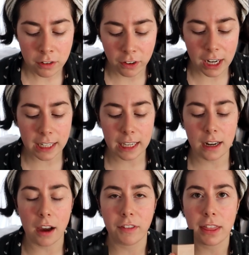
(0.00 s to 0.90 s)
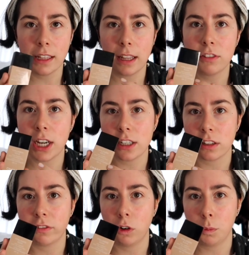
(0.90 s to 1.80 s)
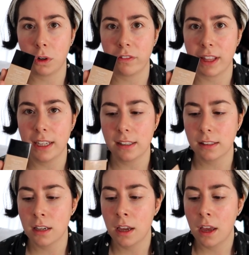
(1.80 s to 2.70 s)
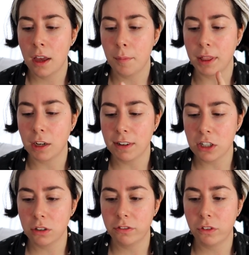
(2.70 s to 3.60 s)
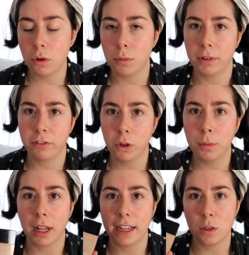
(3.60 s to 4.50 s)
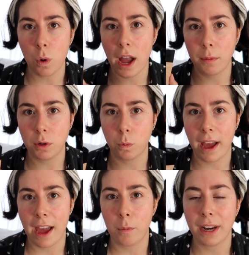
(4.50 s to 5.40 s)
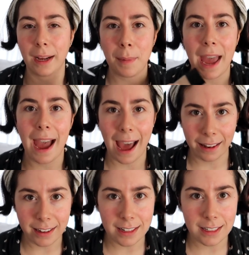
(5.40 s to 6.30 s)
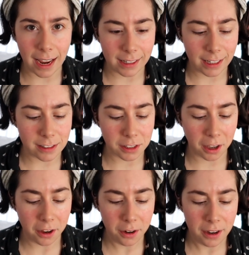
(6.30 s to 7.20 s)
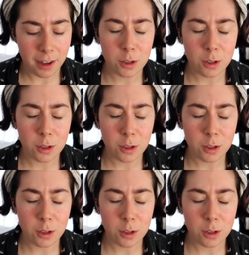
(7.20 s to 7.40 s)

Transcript: Funnily enough, I think they've changed the formula of this, but the original formula is what I would wear when I met Alan 10 years ago.